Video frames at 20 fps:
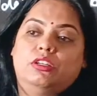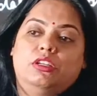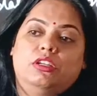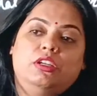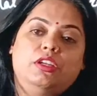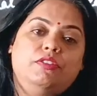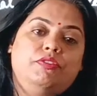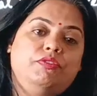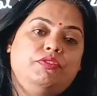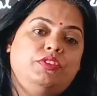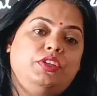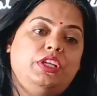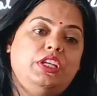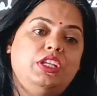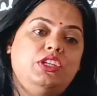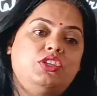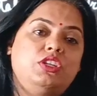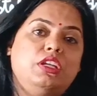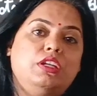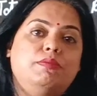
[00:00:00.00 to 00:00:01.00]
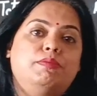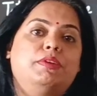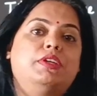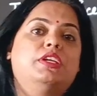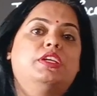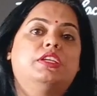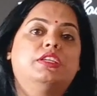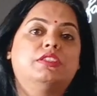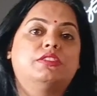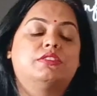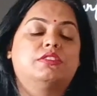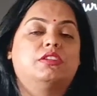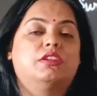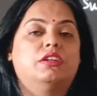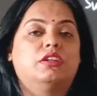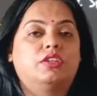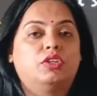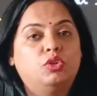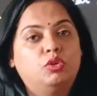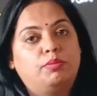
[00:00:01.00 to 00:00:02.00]
if 3D shape is
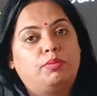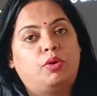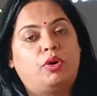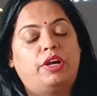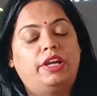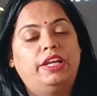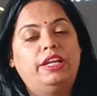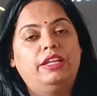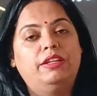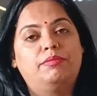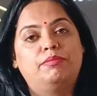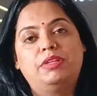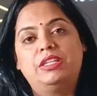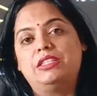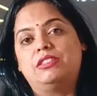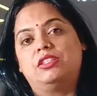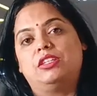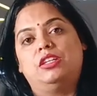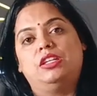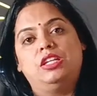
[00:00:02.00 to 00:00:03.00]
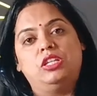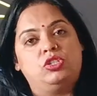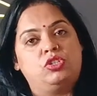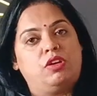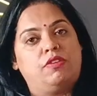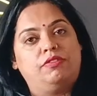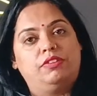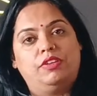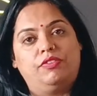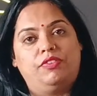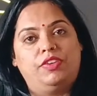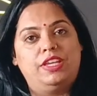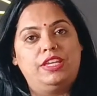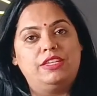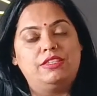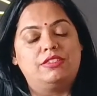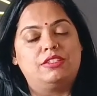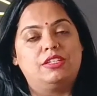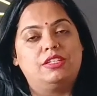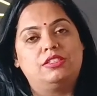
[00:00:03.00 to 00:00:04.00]
a cuboid, means each of the
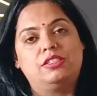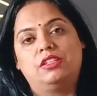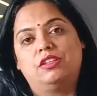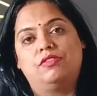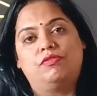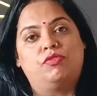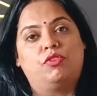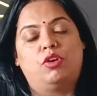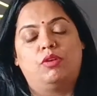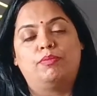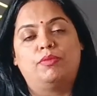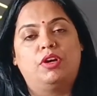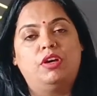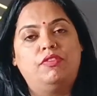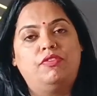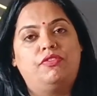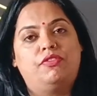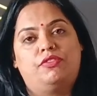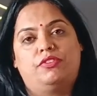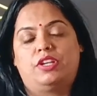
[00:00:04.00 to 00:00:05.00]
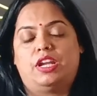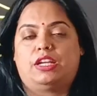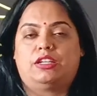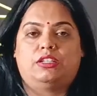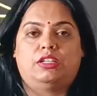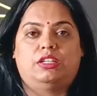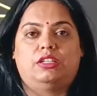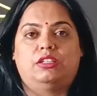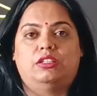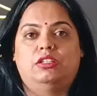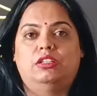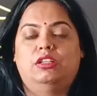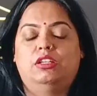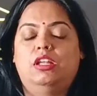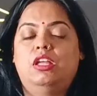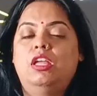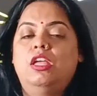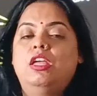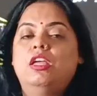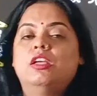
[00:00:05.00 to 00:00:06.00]
face is in form of rectangle.
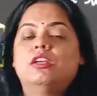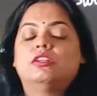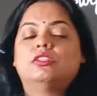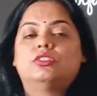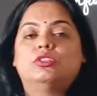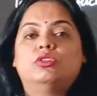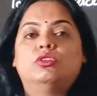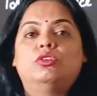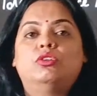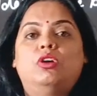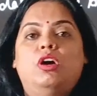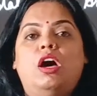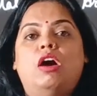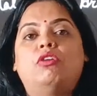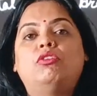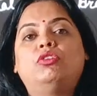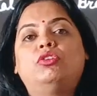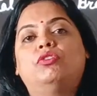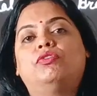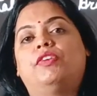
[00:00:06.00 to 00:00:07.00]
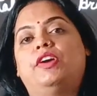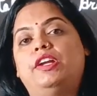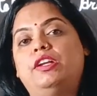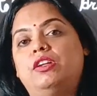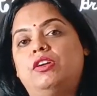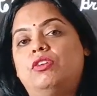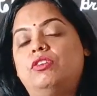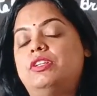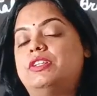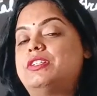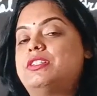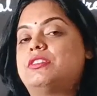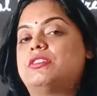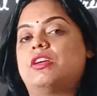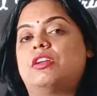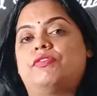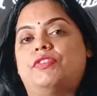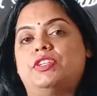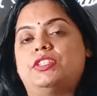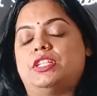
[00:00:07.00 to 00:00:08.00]
So how to find out its
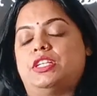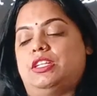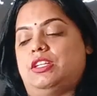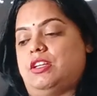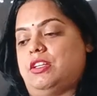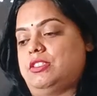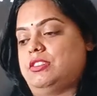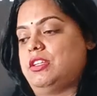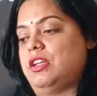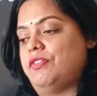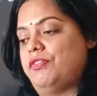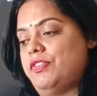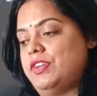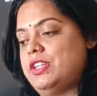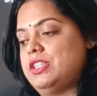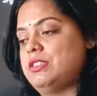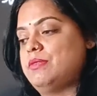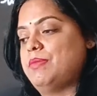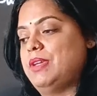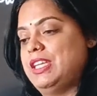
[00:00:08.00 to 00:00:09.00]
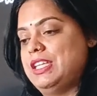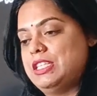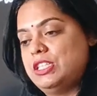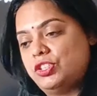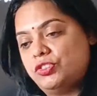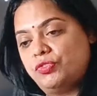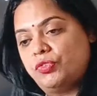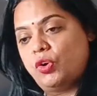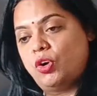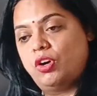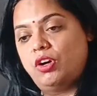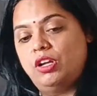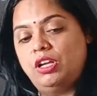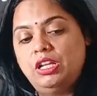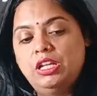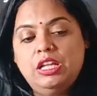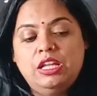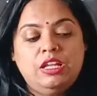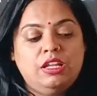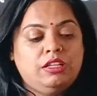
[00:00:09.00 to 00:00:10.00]
surface area? Surface means
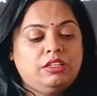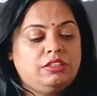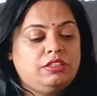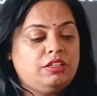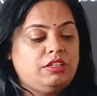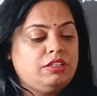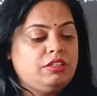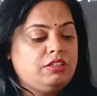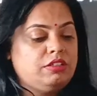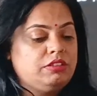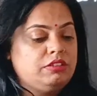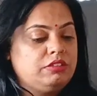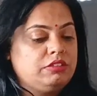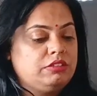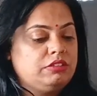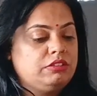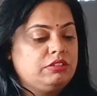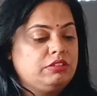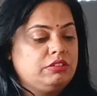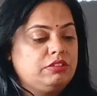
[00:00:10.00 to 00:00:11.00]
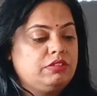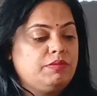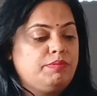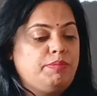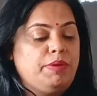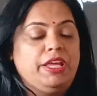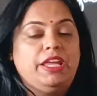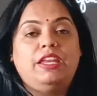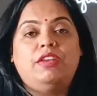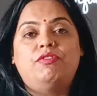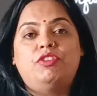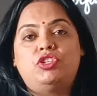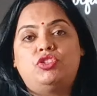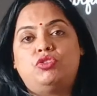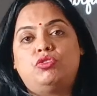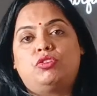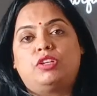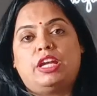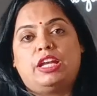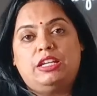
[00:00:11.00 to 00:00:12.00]
for the plane which
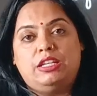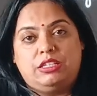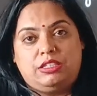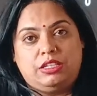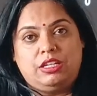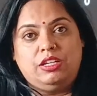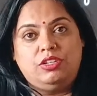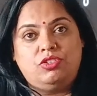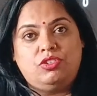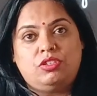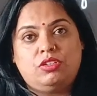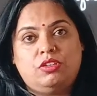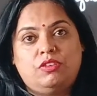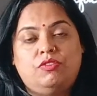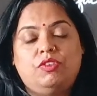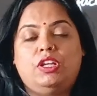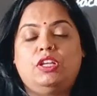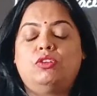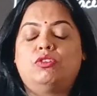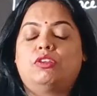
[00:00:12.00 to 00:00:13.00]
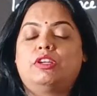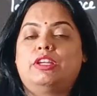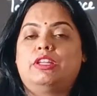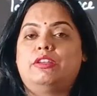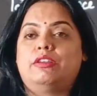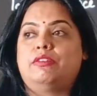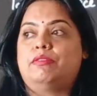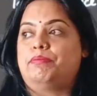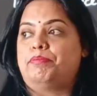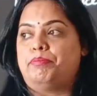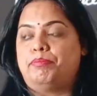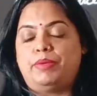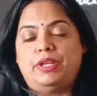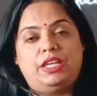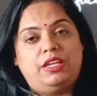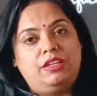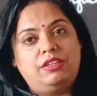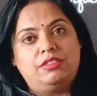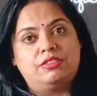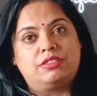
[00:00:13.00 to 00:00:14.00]
you can touch, where you can
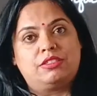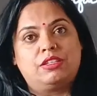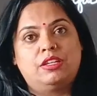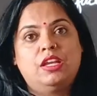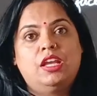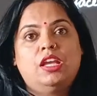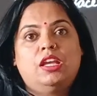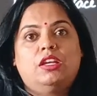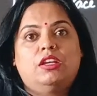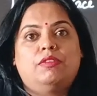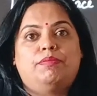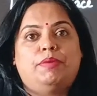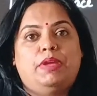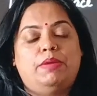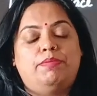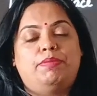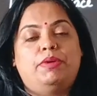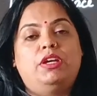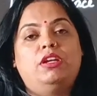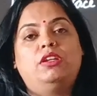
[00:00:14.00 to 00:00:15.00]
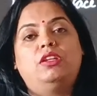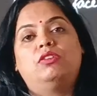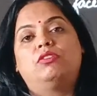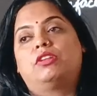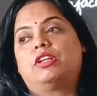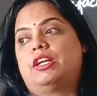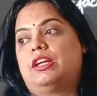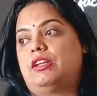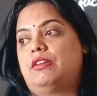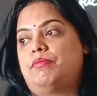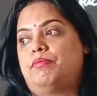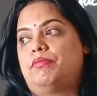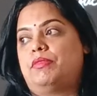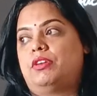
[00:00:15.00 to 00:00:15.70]
paste a paper, you can